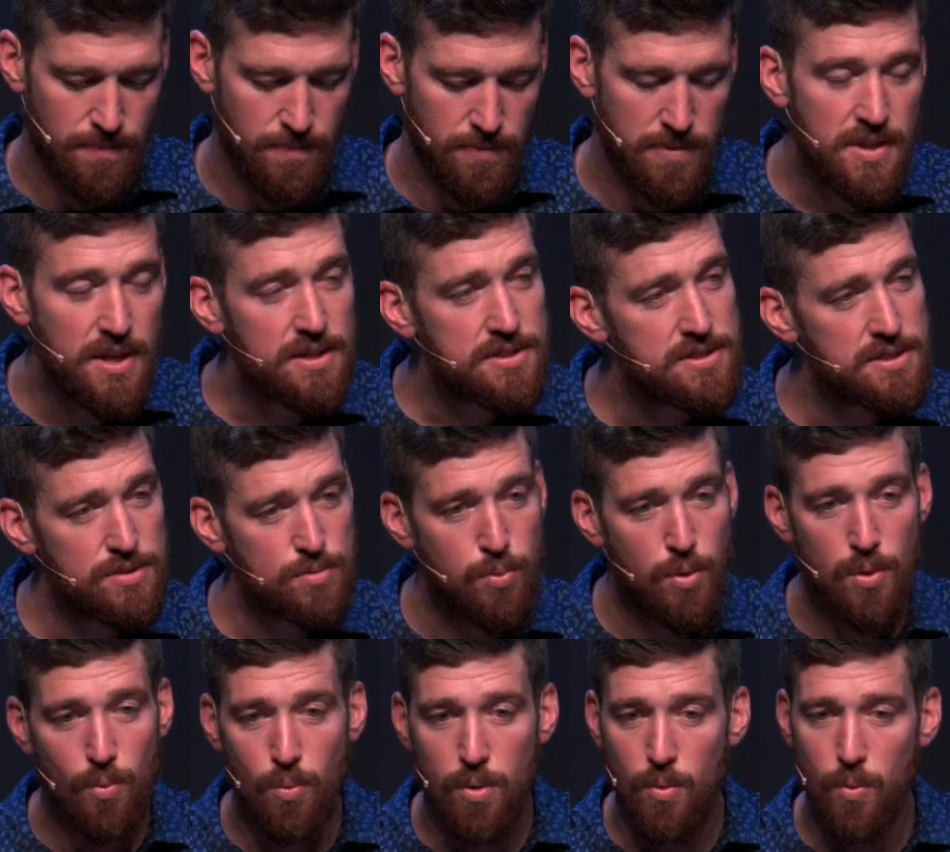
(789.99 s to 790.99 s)
This is
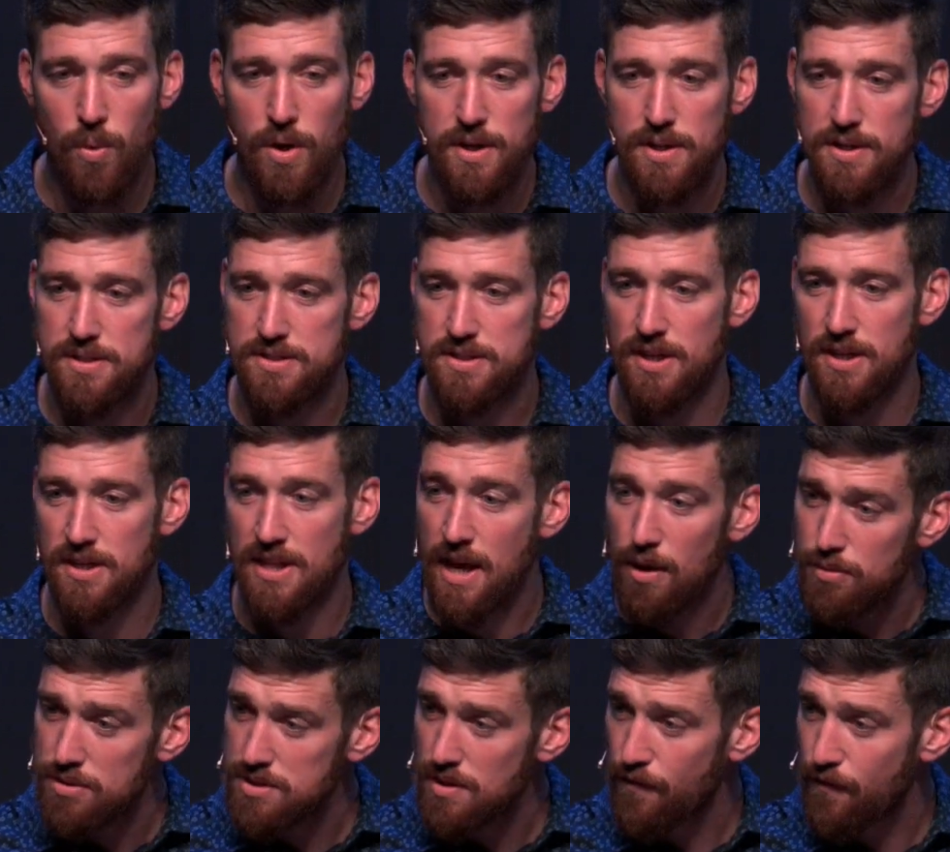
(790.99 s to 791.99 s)
what we're witnessing. And that
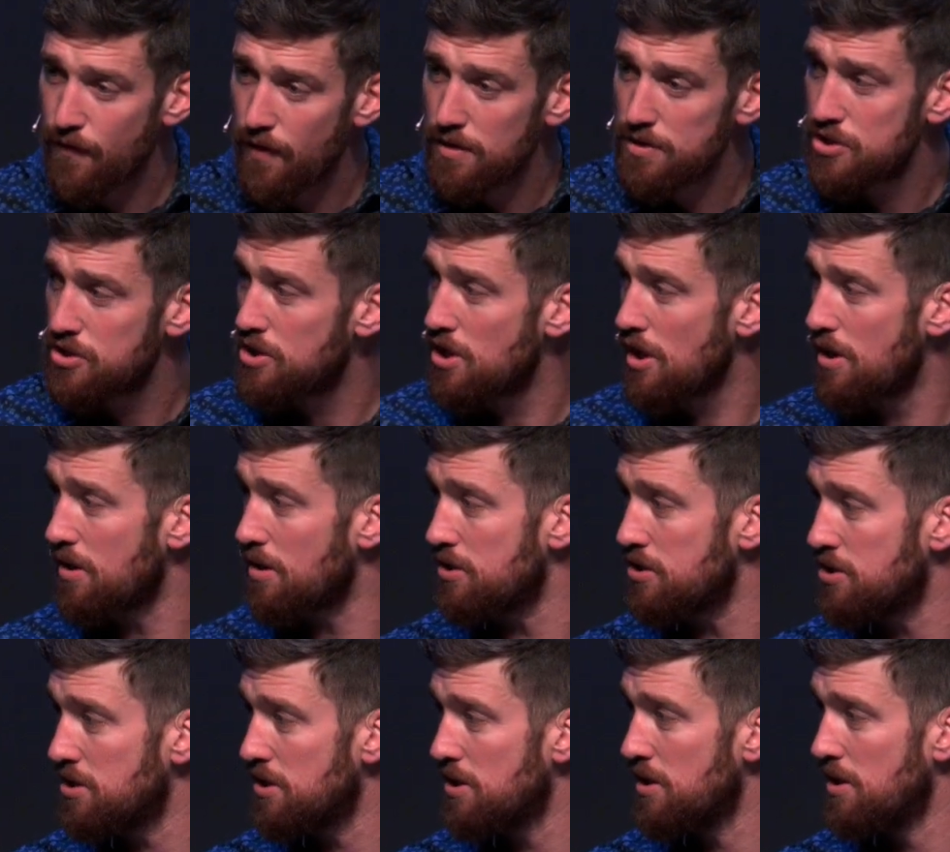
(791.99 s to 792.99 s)
was the first
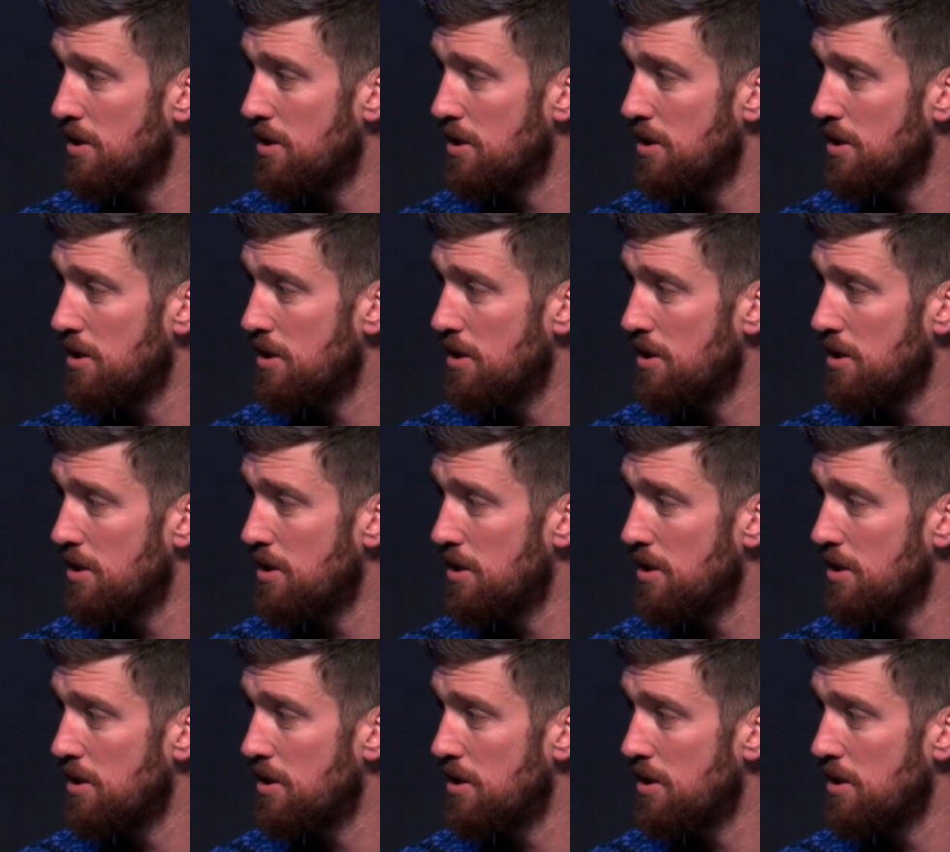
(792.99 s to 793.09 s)
church